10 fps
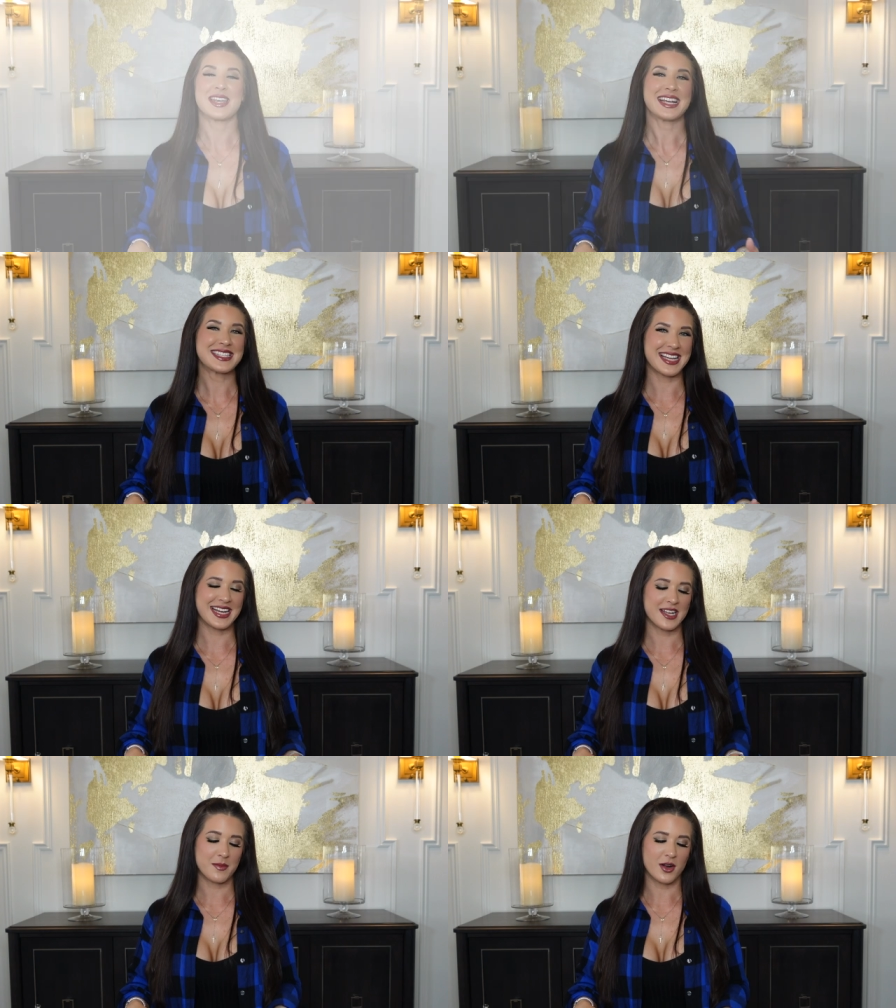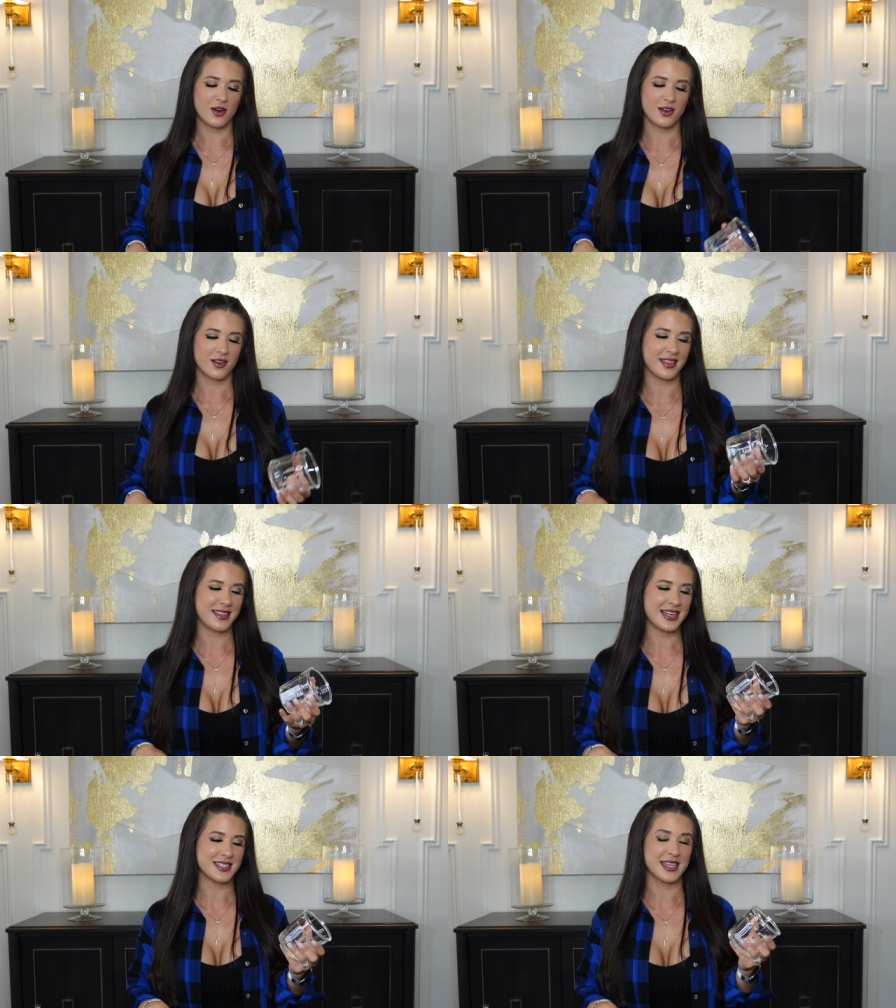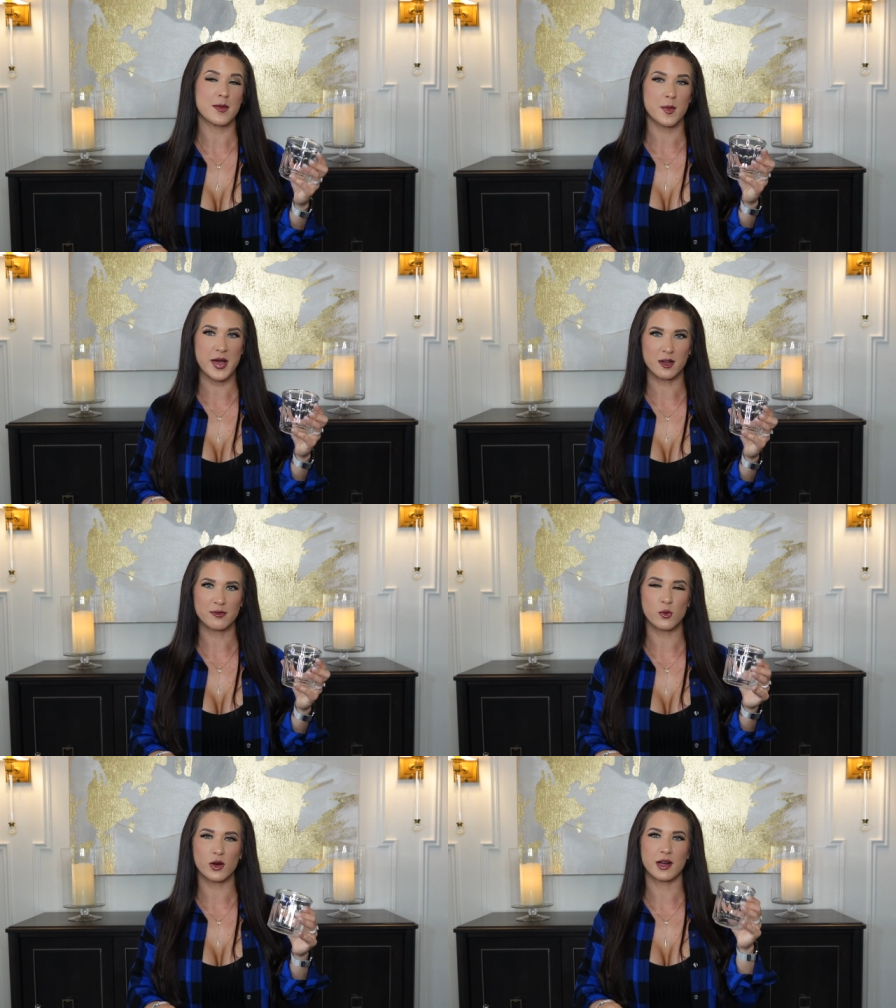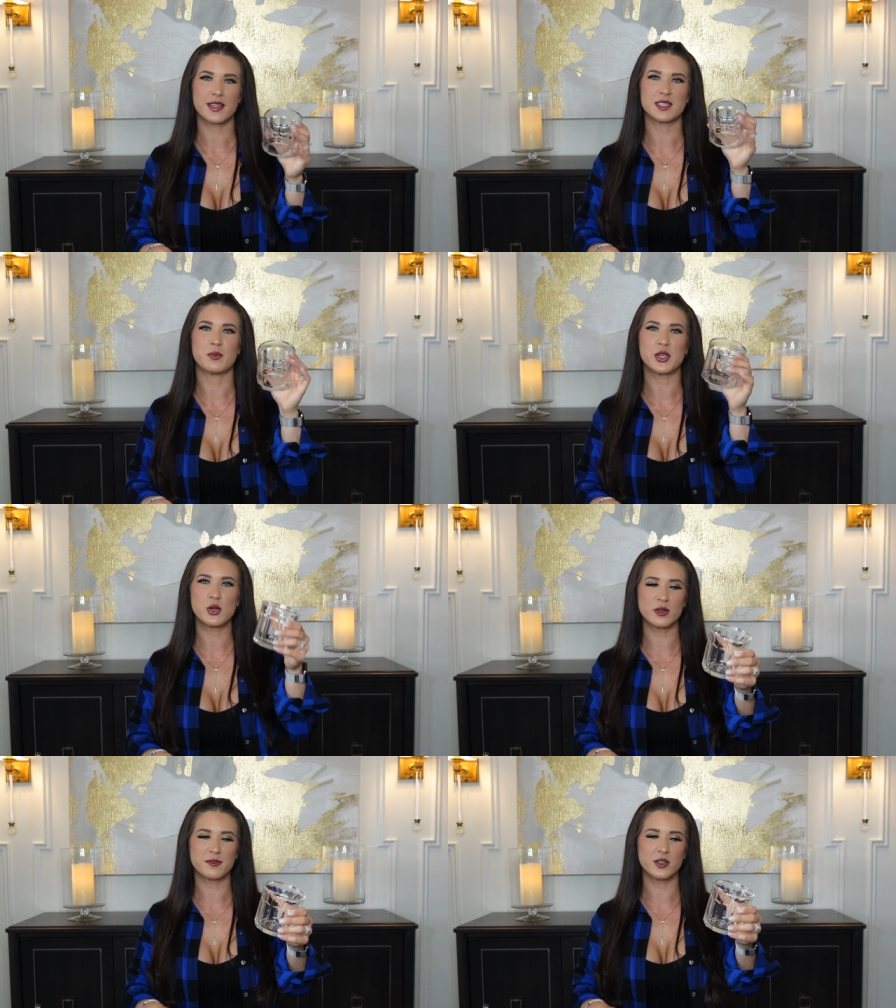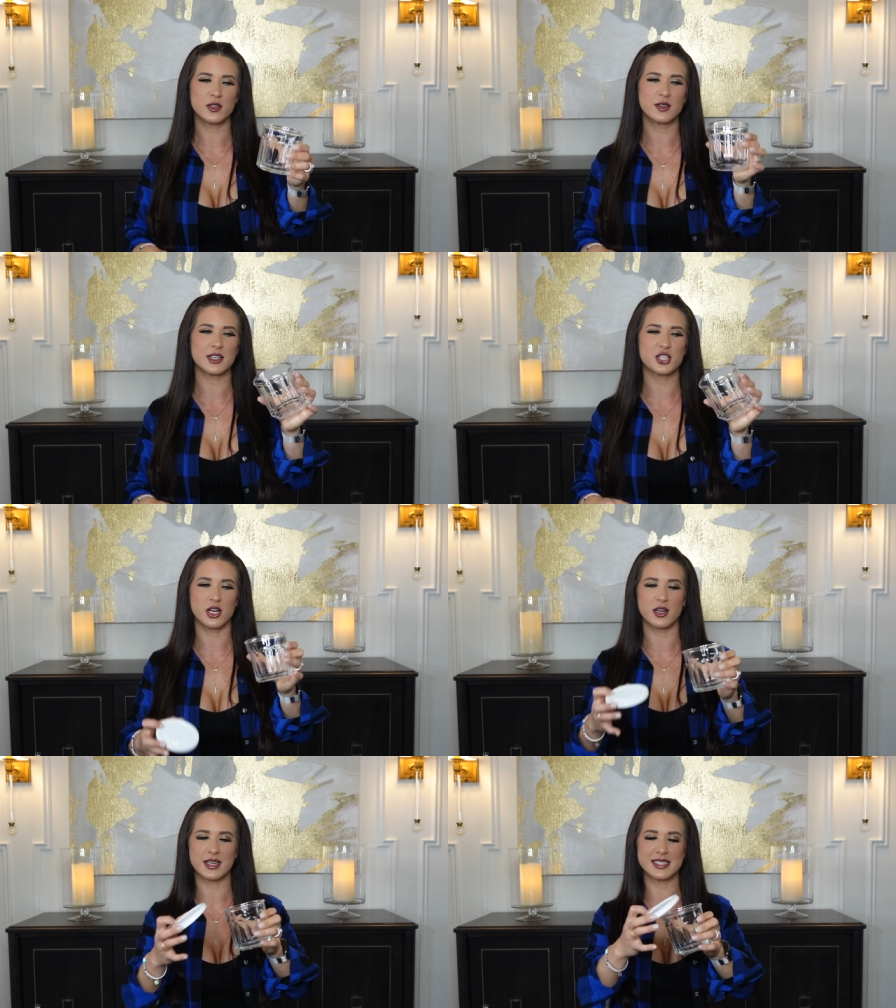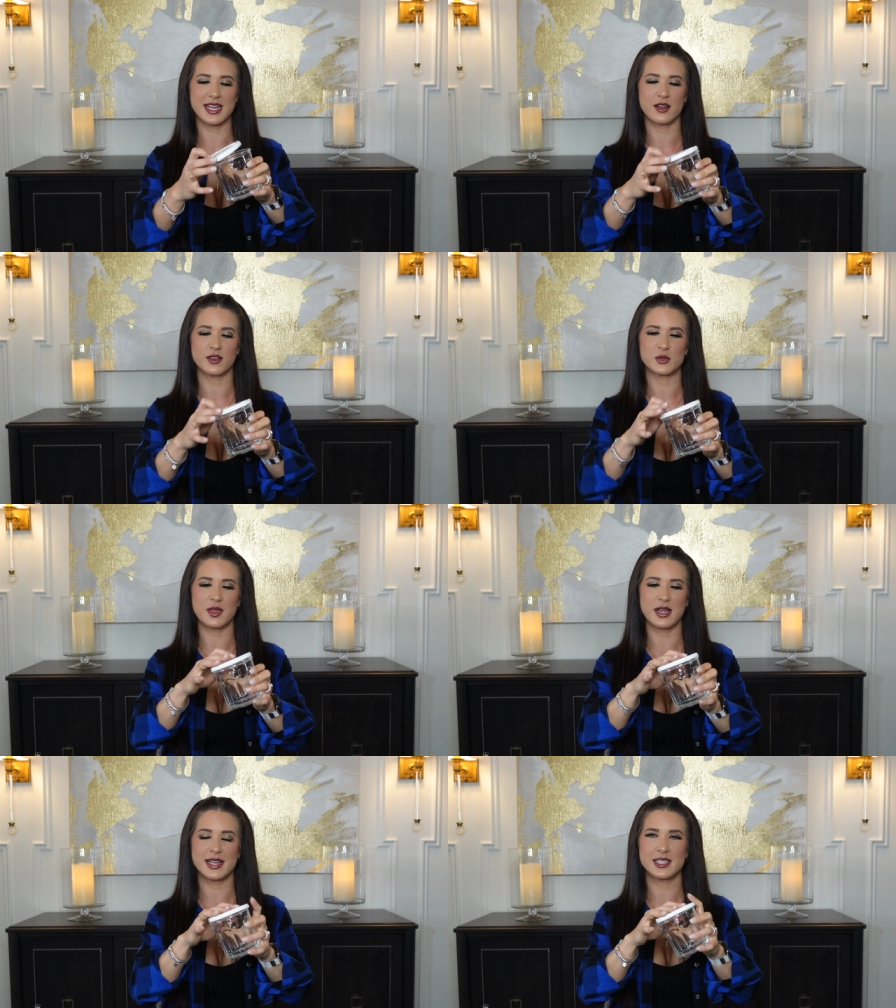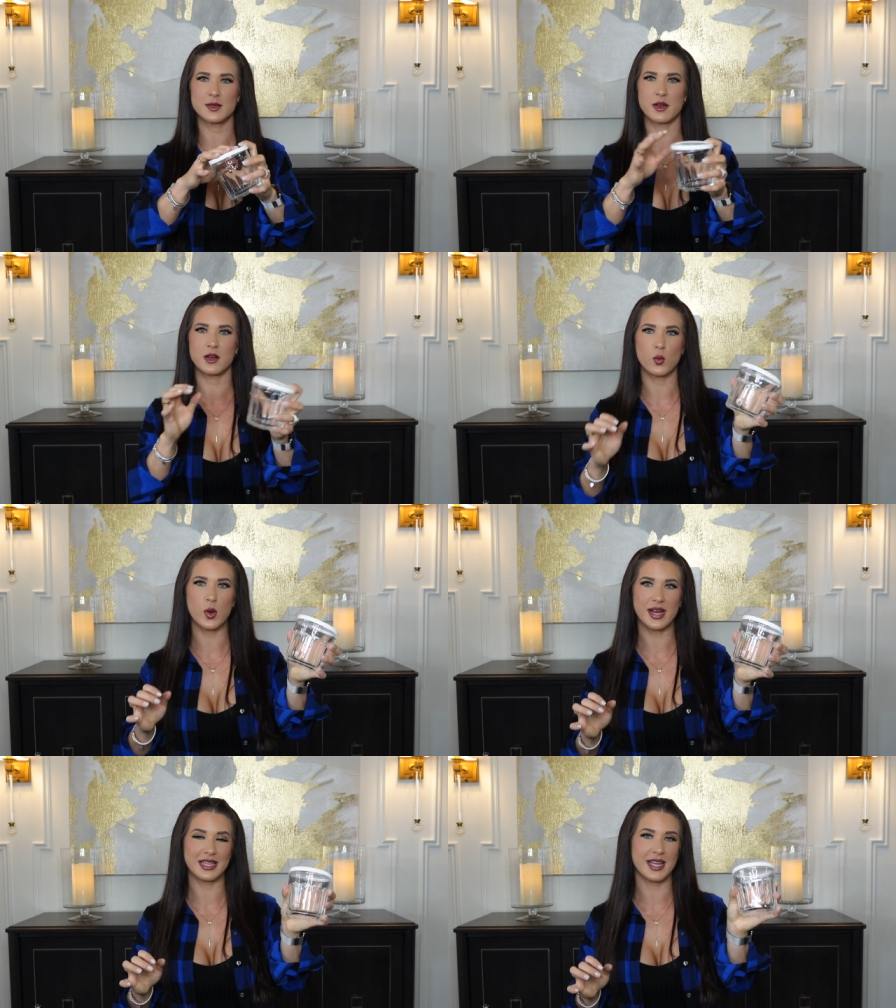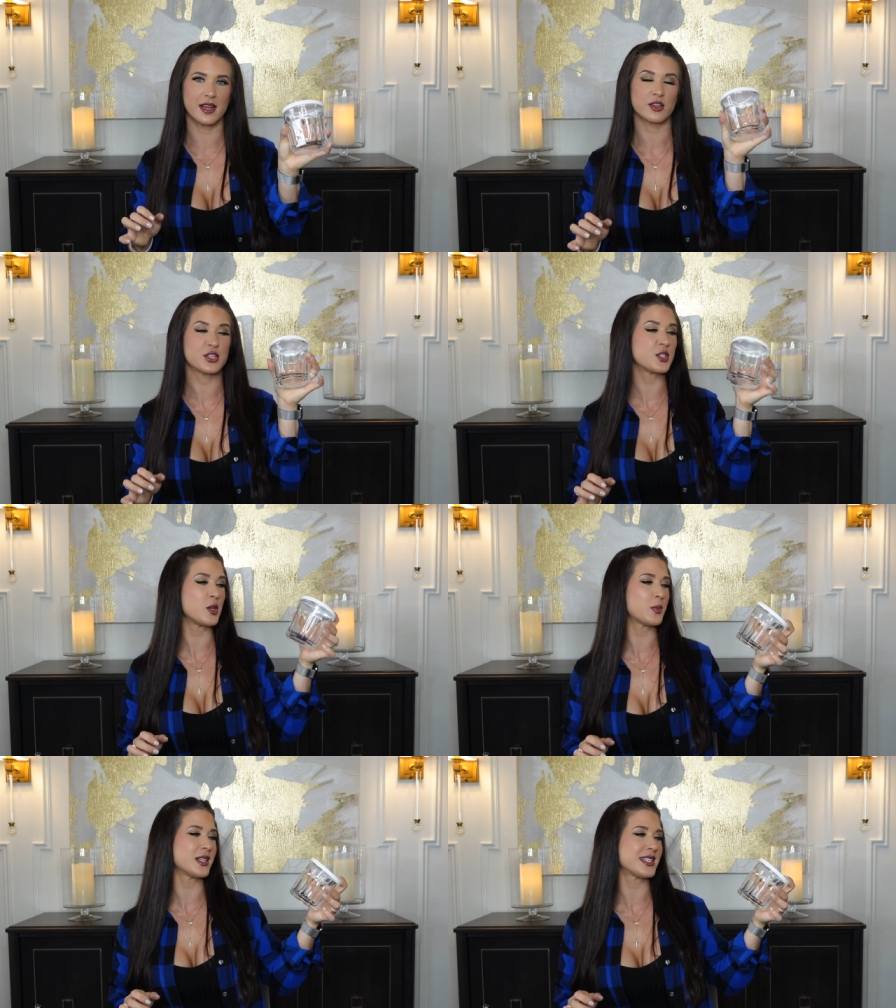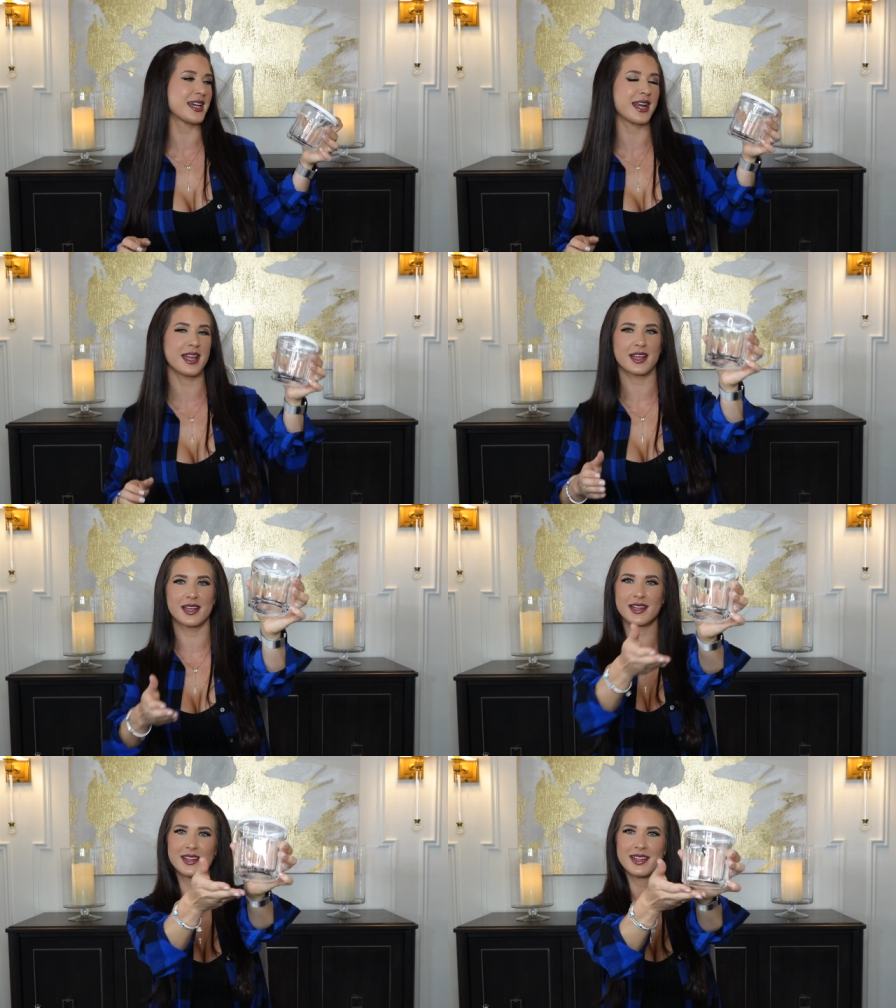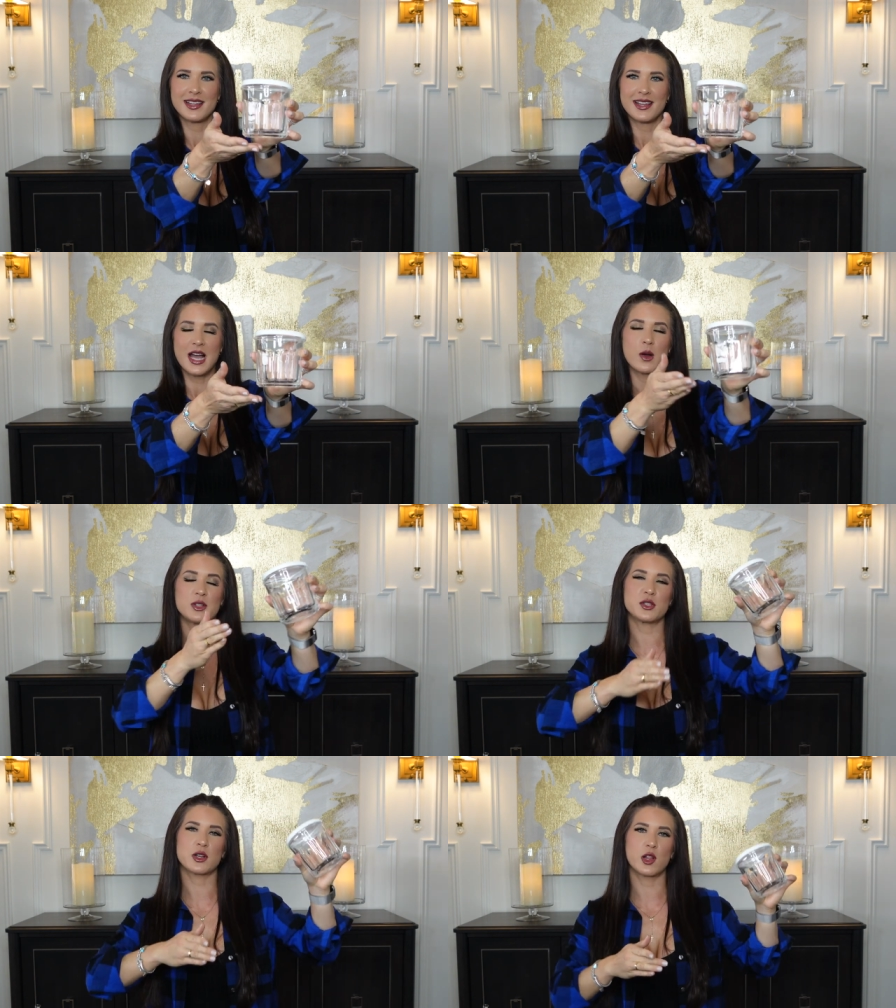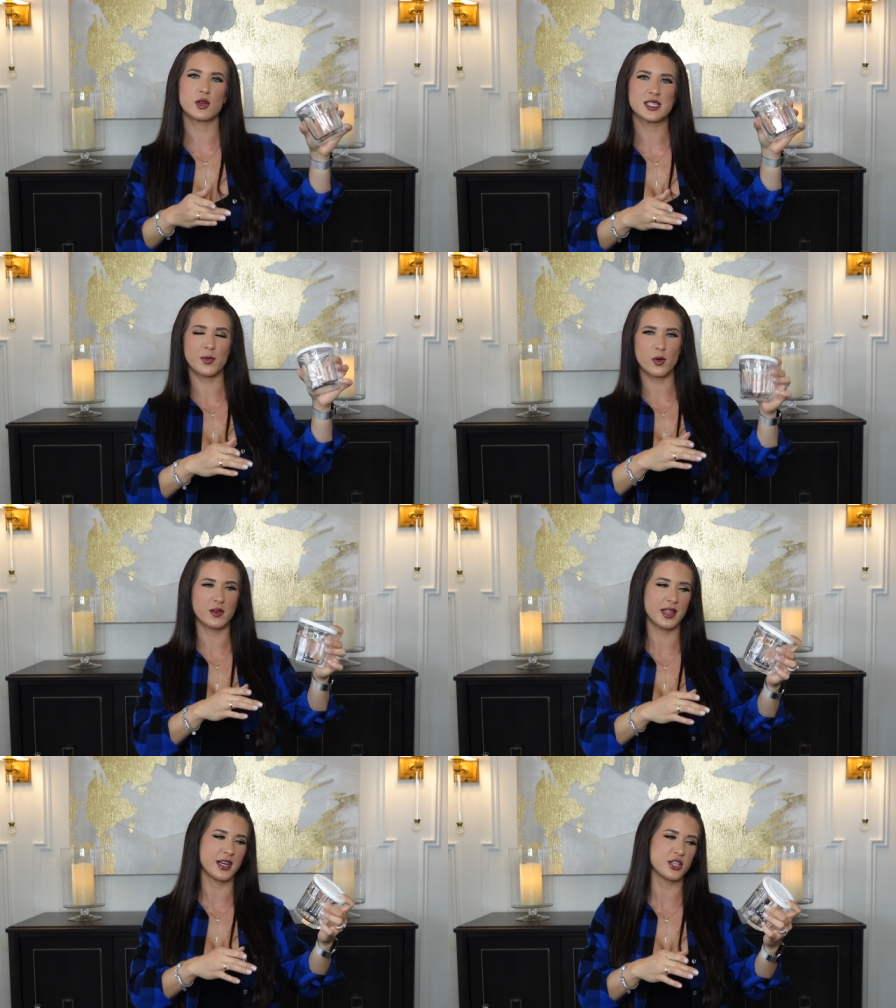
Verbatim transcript: next item are these, they come in a pack of four, these beautiful jar containers with a nice white lid. They're super aesthetic, I will do a close-up overlay